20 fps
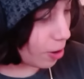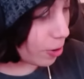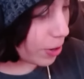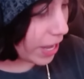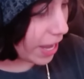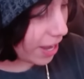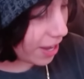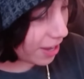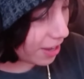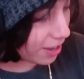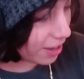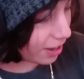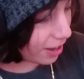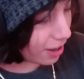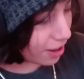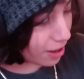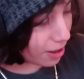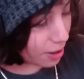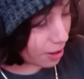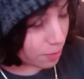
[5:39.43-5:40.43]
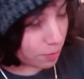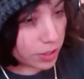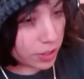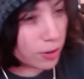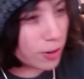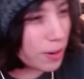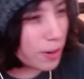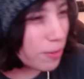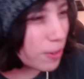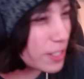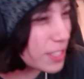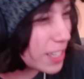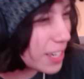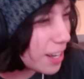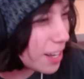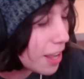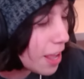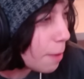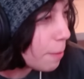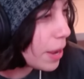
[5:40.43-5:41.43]
Okay. Um,
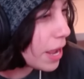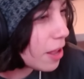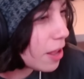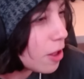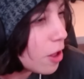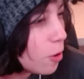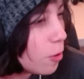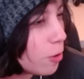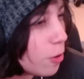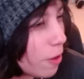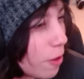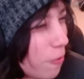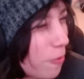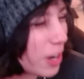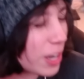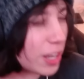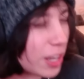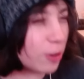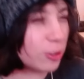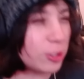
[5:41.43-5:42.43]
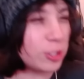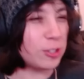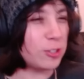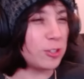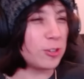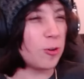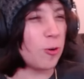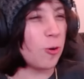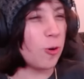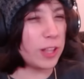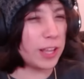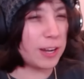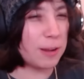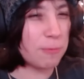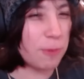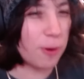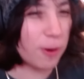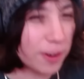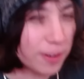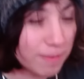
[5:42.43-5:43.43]
university? Pal, who the fuck goes to school
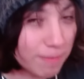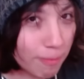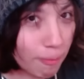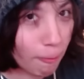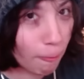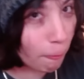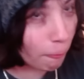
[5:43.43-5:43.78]
anymore?